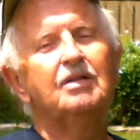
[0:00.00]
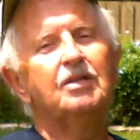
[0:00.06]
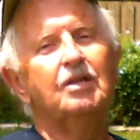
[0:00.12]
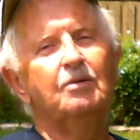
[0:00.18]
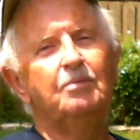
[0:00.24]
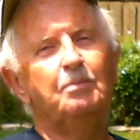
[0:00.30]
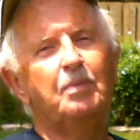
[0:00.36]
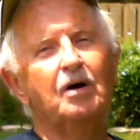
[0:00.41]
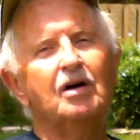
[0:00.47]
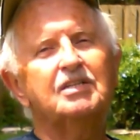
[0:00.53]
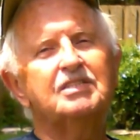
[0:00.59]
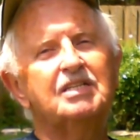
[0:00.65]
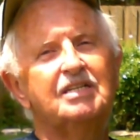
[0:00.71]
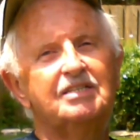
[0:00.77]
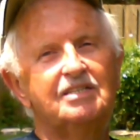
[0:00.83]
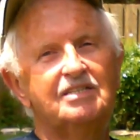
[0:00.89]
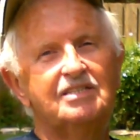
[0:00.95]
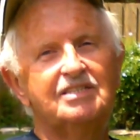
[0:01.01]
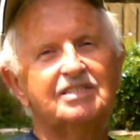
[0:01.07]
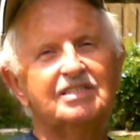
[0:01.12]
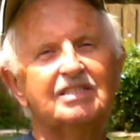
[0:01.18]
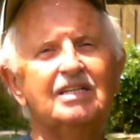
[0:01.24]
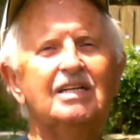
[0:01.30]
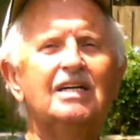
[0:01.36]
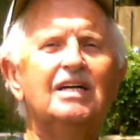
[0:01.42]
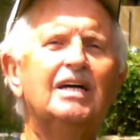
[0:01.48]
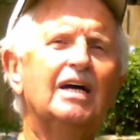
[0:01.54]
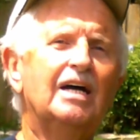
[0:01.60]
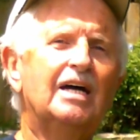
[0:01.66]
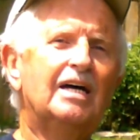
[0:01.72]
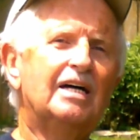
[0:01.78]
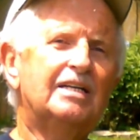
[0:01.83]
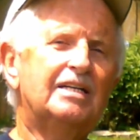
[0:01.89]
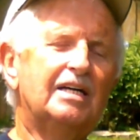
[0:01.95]
the bartenders
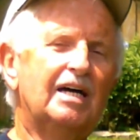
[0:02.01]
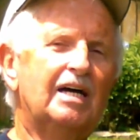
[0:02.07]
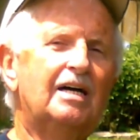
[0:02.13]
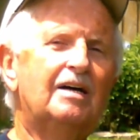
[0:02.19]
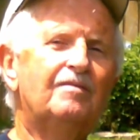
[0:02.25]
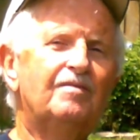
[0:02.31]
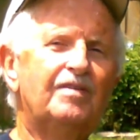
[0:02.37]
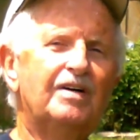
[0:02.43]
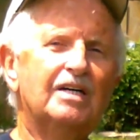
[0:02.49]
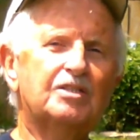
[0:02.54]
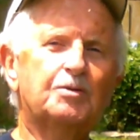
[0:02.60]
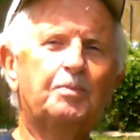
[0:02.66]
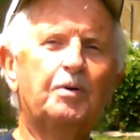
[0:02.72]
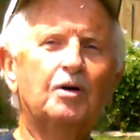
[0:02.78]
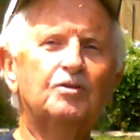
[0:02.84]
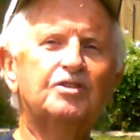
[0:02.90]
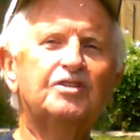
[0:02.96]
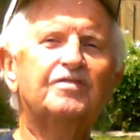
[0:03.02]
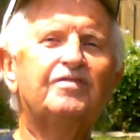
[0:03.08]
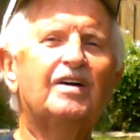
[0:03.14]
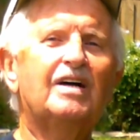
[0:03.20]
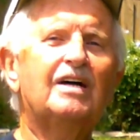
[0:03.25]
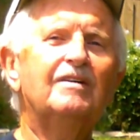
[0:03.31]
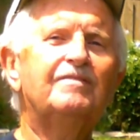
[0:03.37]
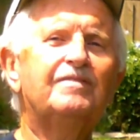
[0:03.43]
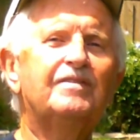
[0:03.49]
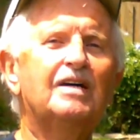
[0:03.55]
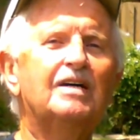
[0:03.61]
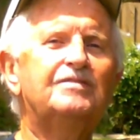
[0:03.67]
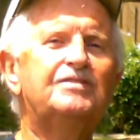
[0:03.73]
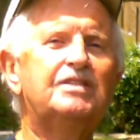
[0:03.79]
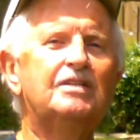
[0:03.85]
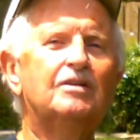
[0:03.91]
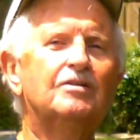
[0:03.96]
at Amvets Post
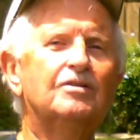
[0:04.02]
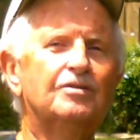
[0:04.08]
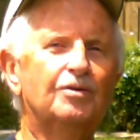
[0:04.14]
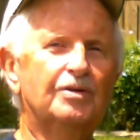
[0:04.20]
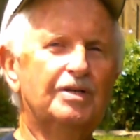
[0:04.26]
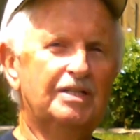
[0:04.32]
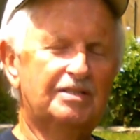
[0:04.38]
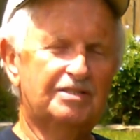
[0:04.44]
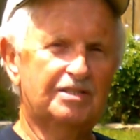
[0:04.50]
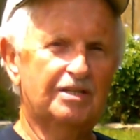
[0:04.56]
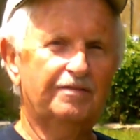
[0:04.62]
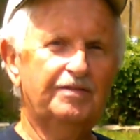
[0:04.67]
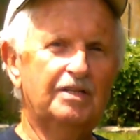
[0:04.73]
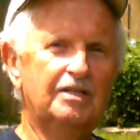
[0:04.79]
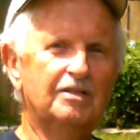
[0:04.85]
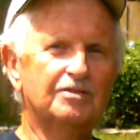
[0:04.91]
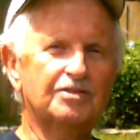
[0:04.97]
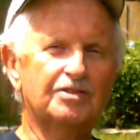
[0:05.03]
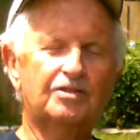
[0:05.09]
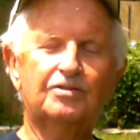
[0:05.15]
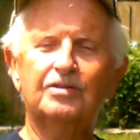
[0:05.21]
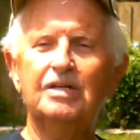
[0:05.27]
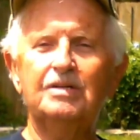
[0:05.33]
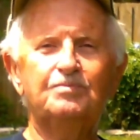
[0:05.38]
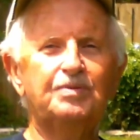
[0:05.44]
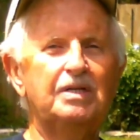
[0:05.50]
550 in Zephyr Hills. Great